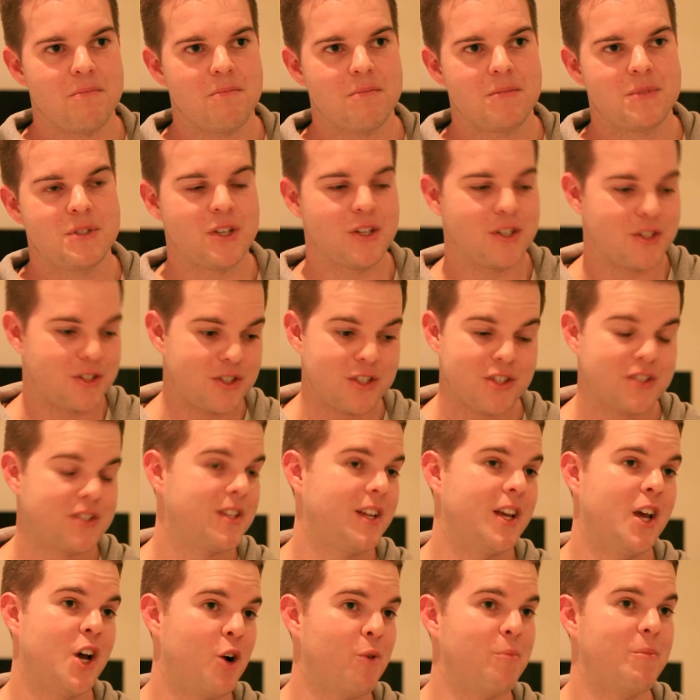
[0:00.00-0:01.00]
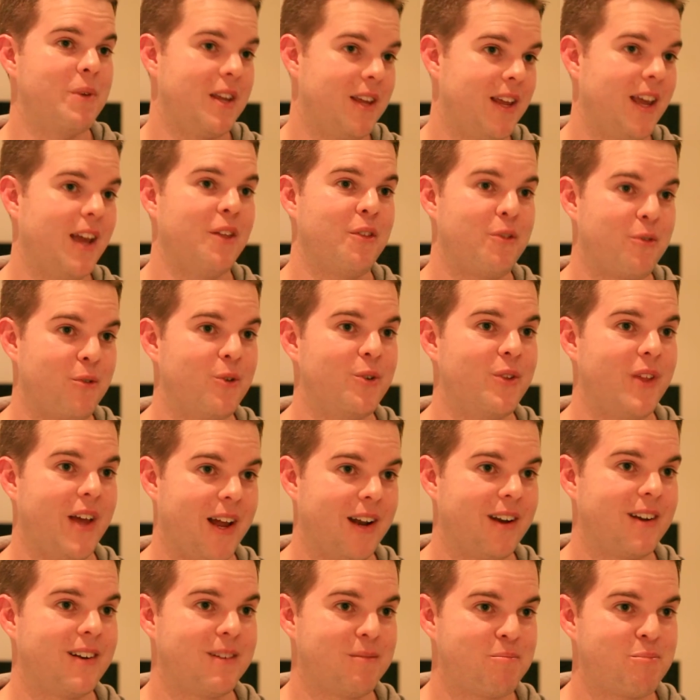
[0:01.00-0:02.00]
So just to help me get through
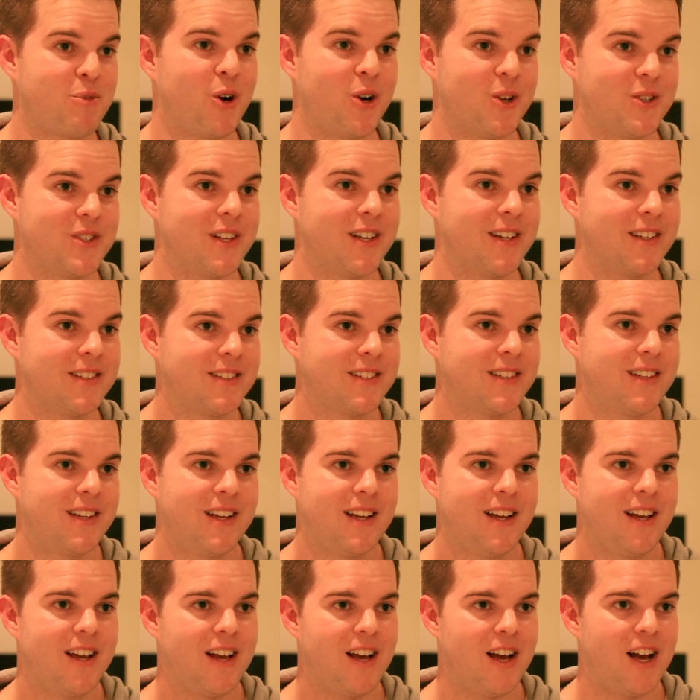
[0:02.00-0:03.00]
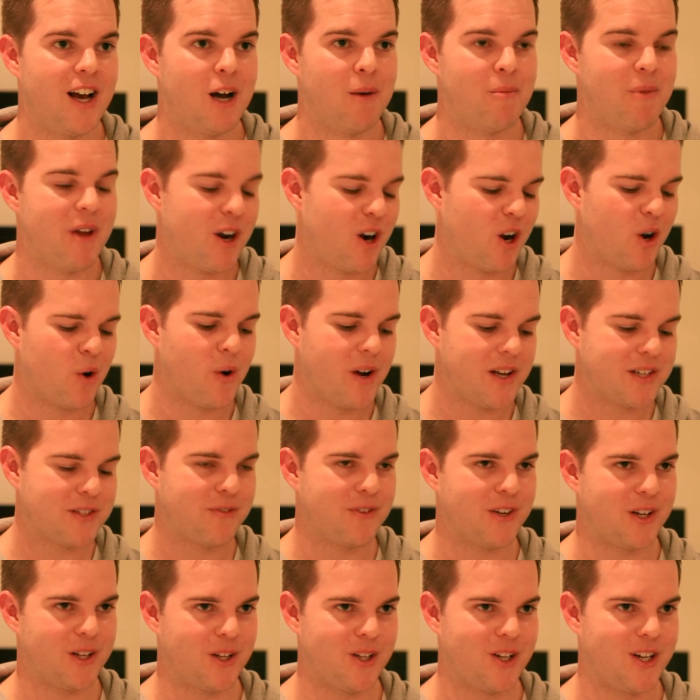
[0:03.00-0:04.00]
that process. And I always
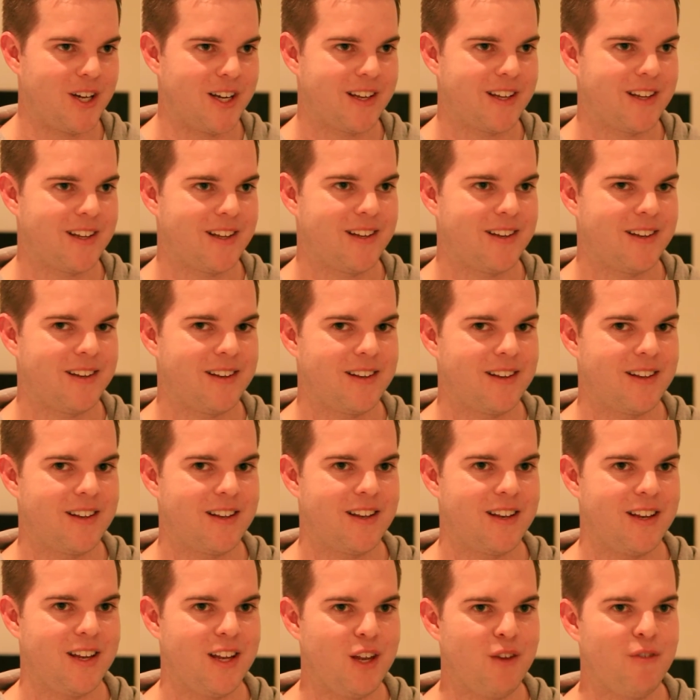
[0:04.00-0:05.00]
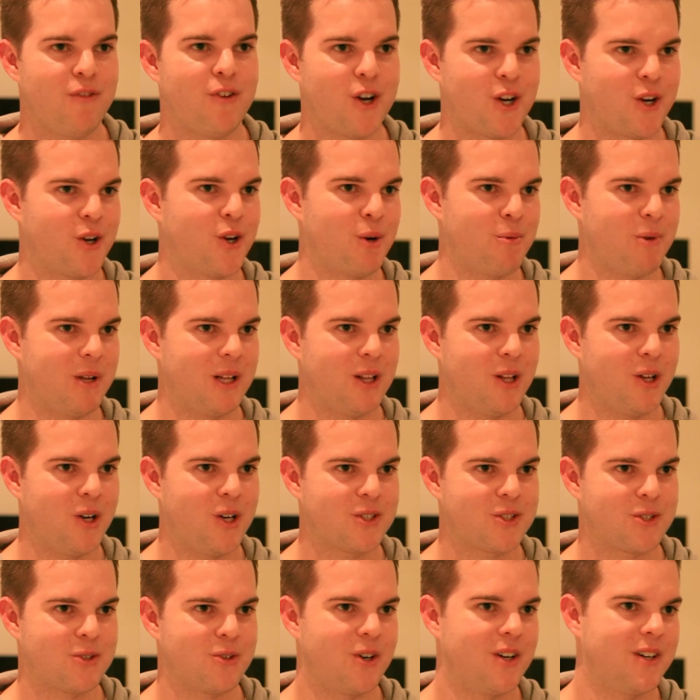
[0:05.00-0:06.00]
felt like if I got a bit
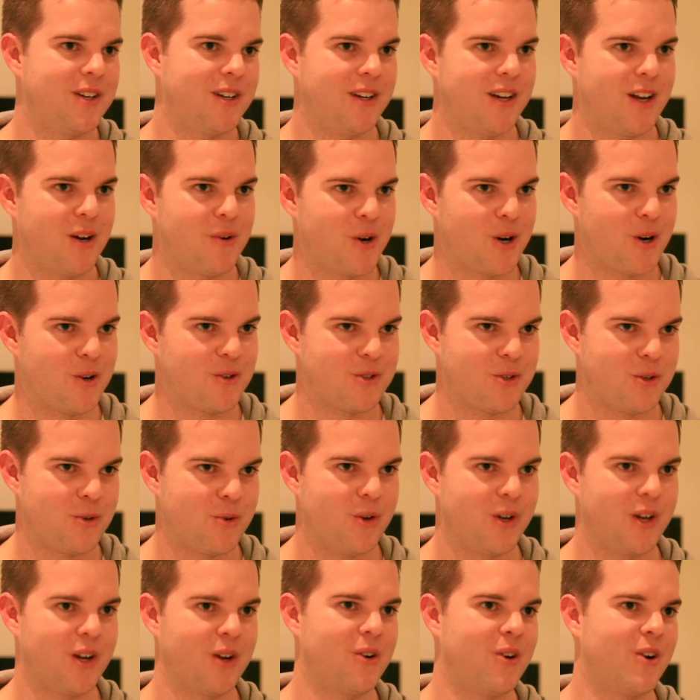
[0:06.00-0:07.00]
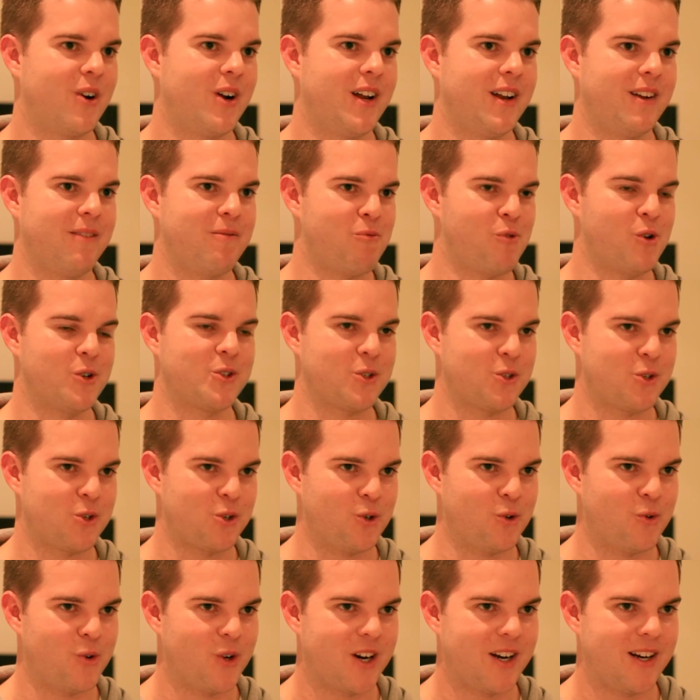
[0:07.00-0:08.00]
lost, or I didn't know what I was doing, or I wasn't
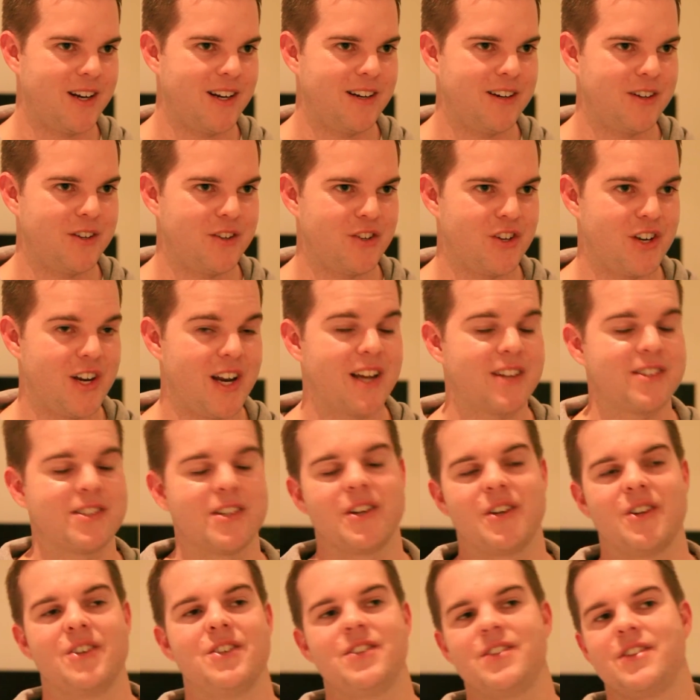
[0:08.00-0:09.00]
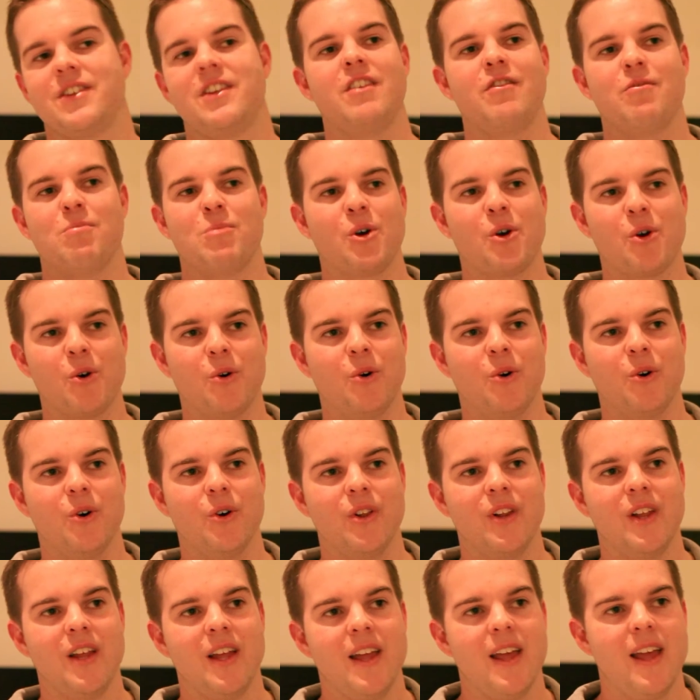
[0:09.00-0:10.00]
sure what I needed to do next, I could just give them a
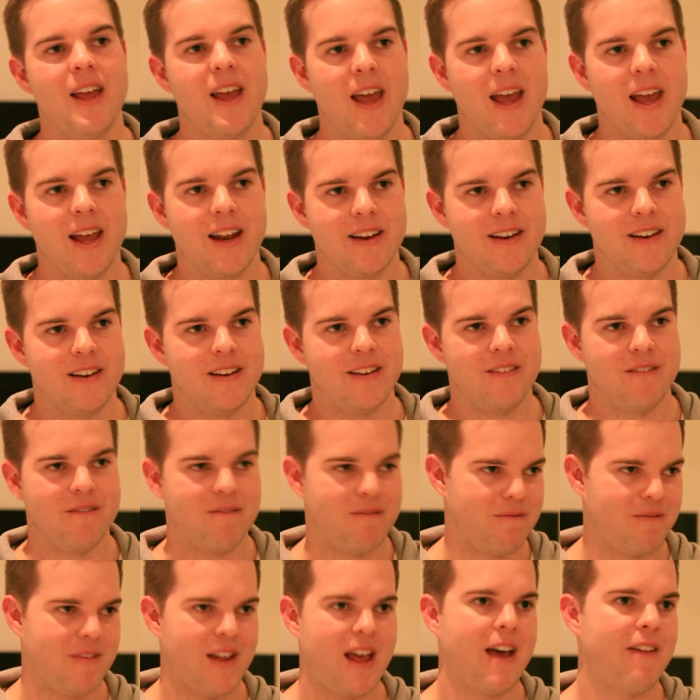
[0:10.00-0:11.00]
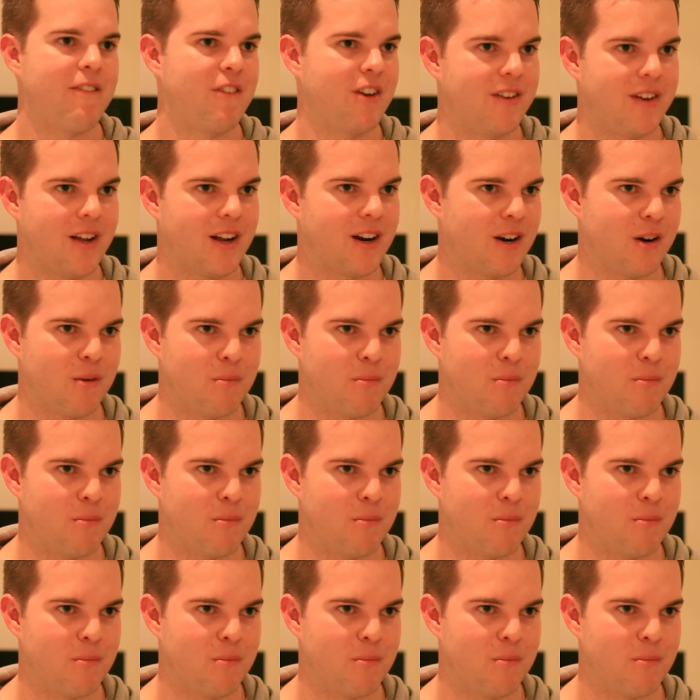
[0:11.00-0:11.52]
call, and having done it a